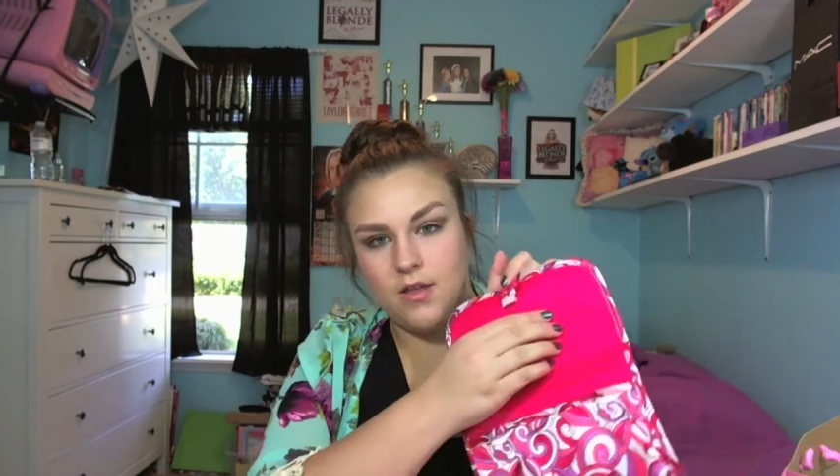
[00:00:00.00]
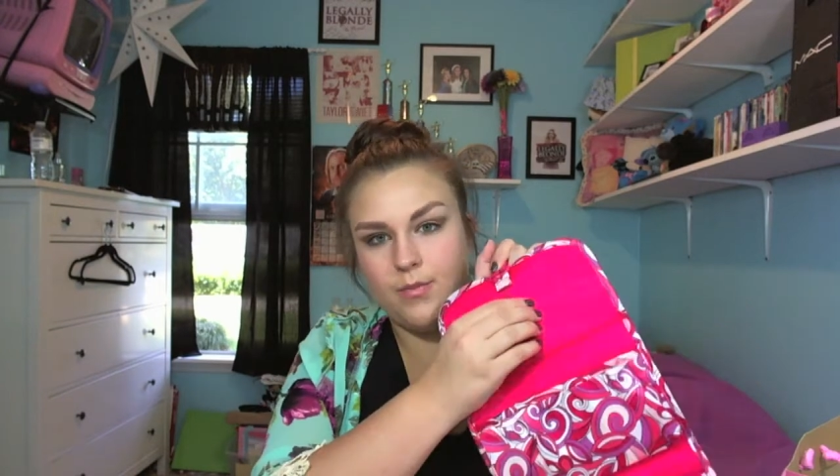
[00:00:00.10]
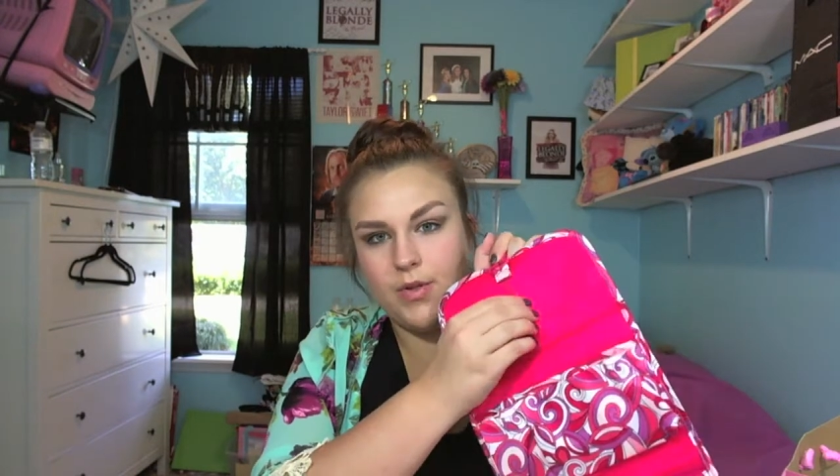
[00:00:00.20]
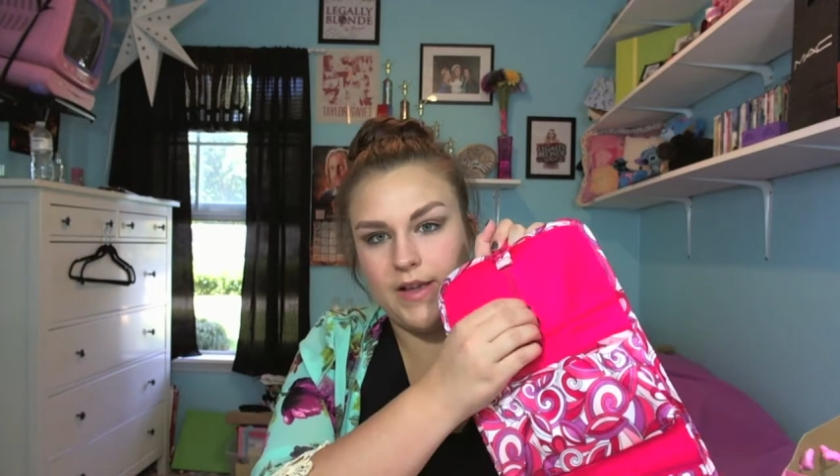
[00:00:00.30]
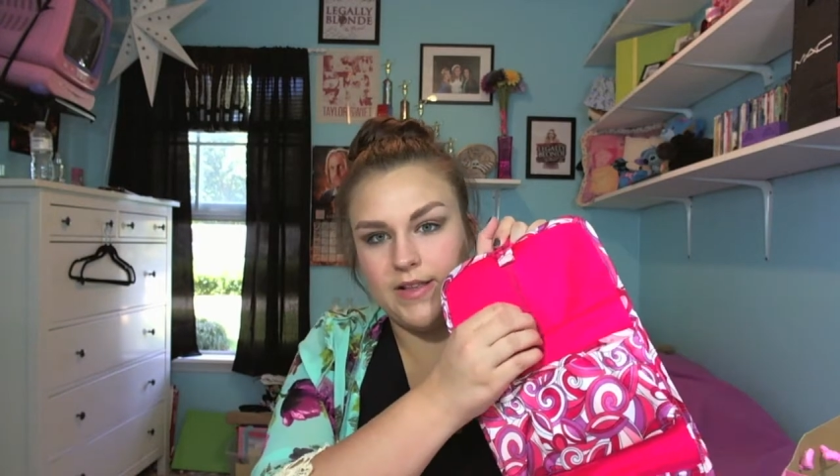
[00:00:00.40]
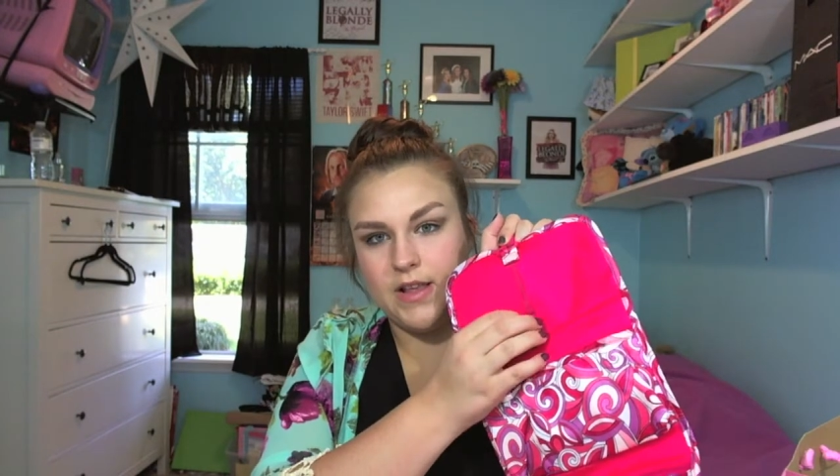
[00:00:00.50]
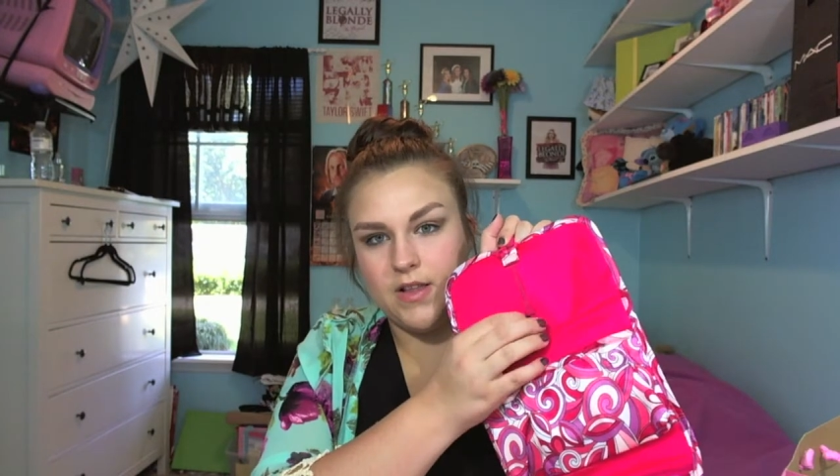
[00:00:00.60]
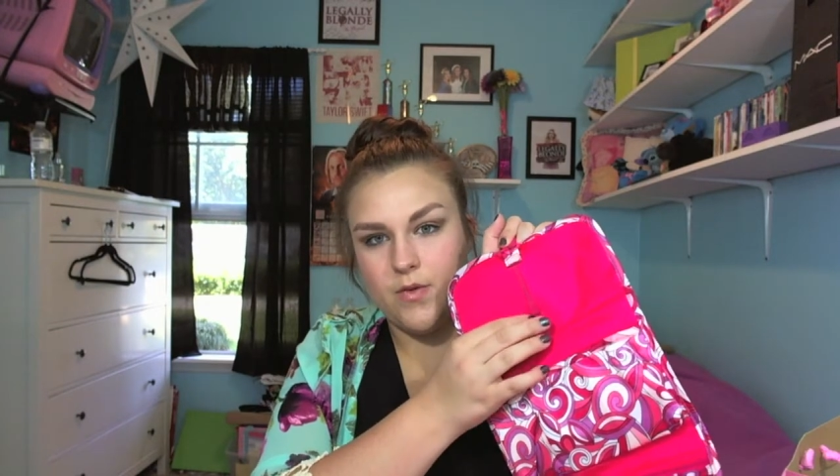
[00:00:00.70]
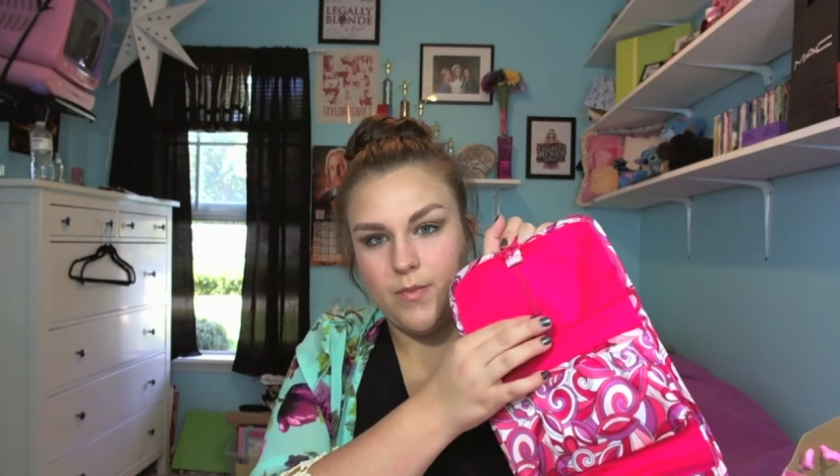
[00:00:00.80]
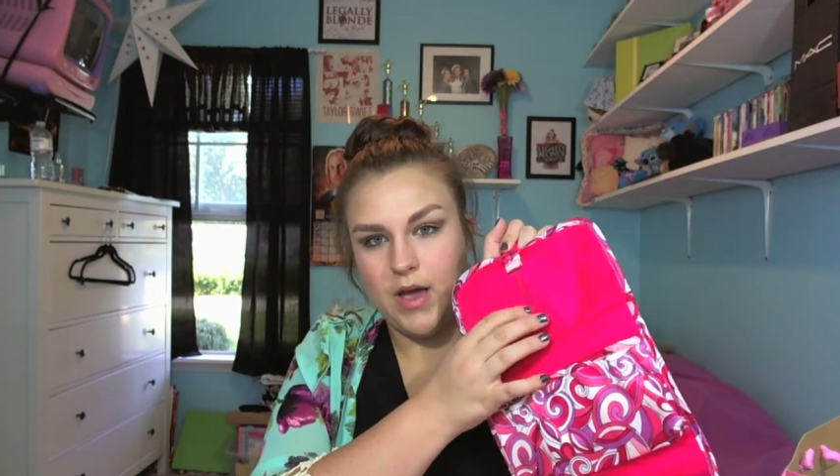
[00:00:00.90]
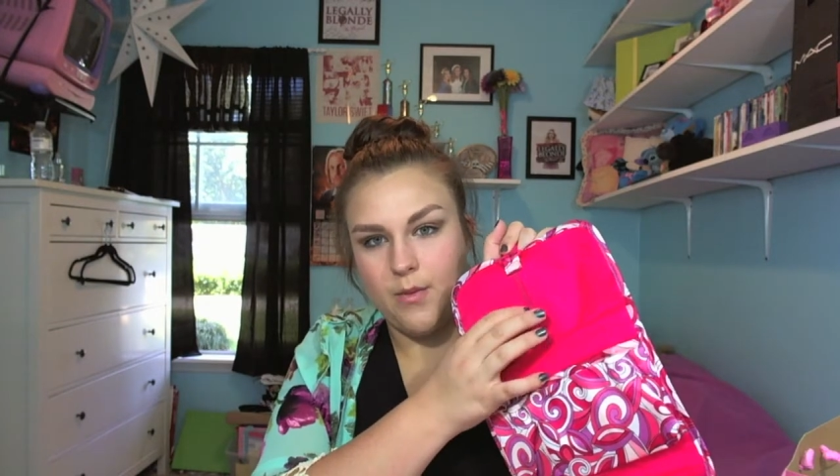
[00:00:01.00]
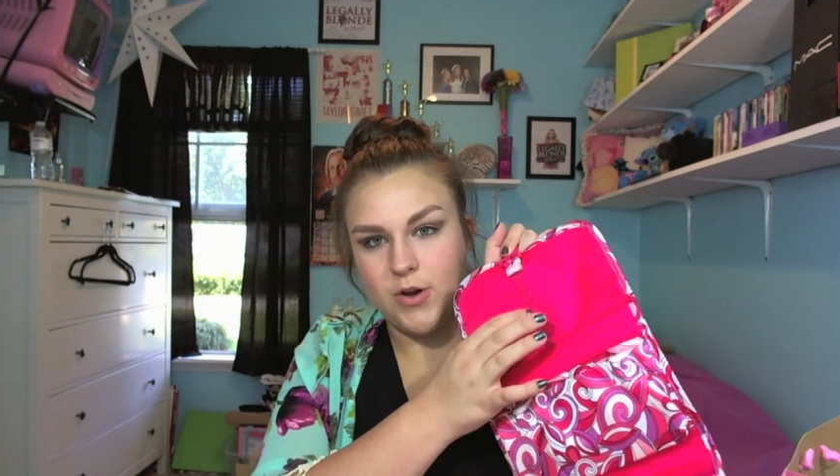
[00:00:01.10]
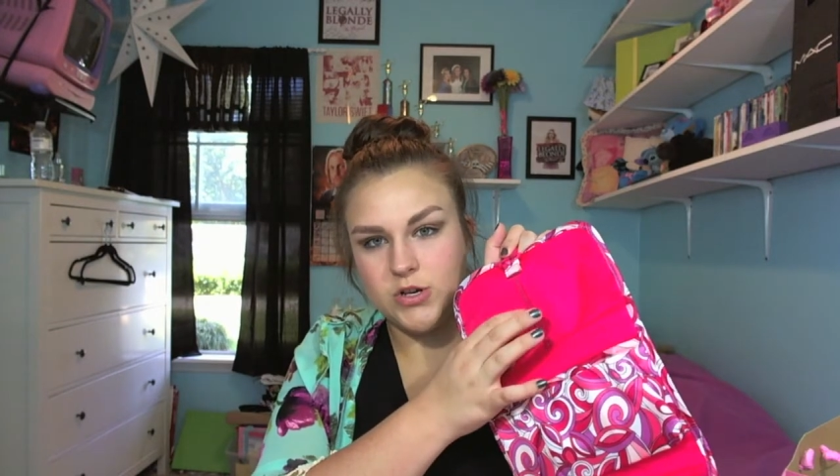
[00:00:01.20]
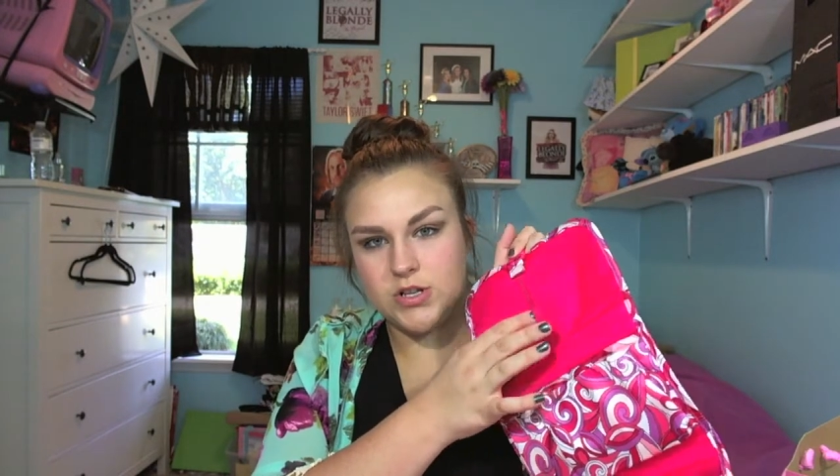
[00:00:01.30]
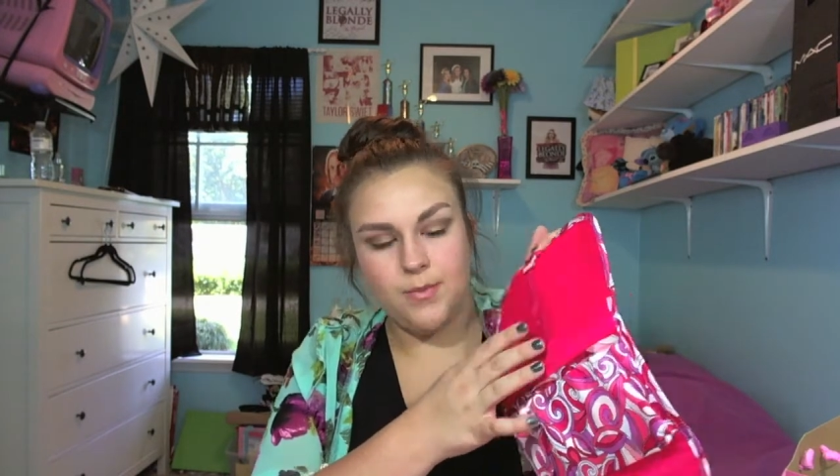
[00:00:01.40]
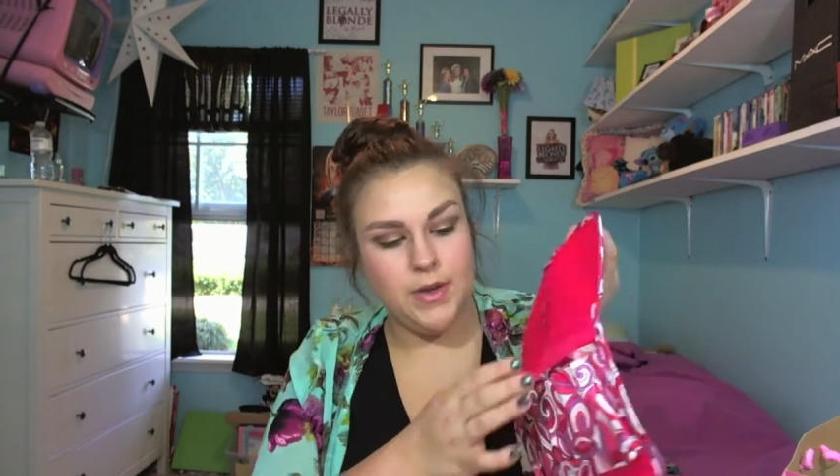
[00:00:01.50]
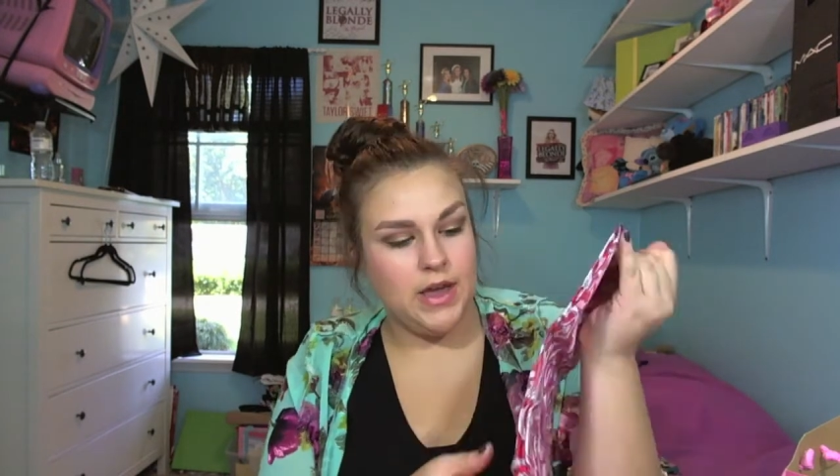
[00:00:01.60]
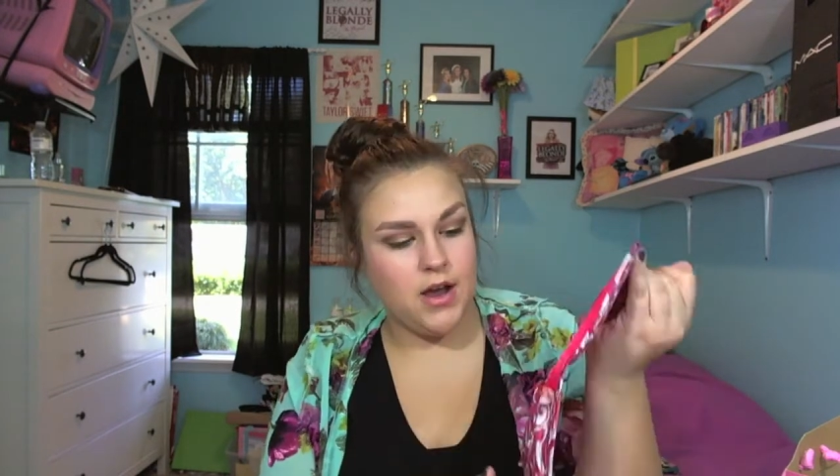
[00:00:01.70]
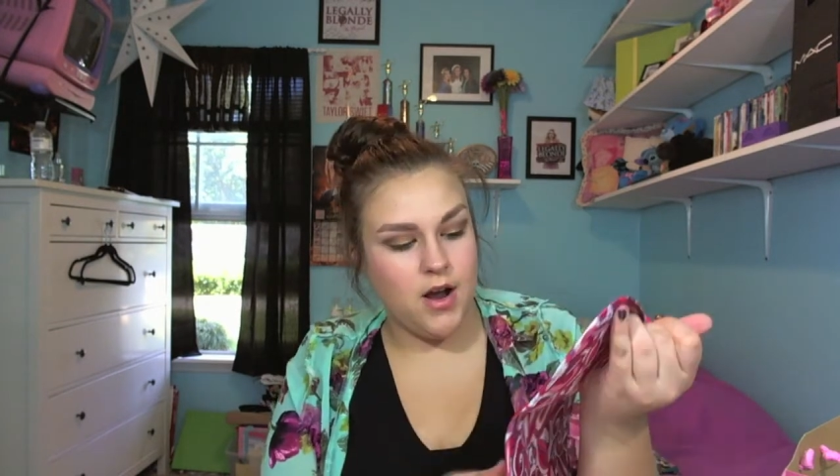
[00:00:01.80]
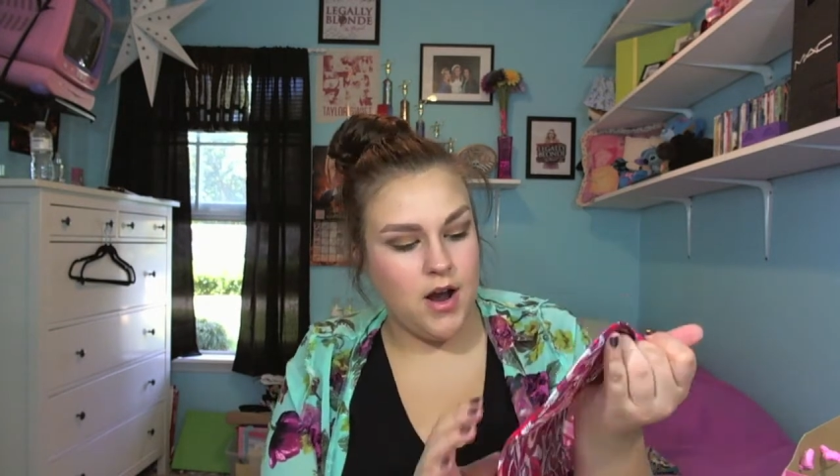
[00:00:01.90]
places for makeup brushes up
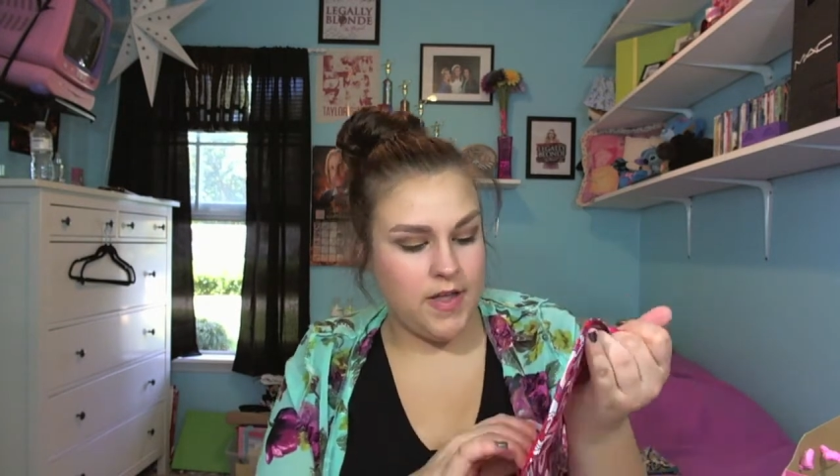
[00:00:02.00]
here,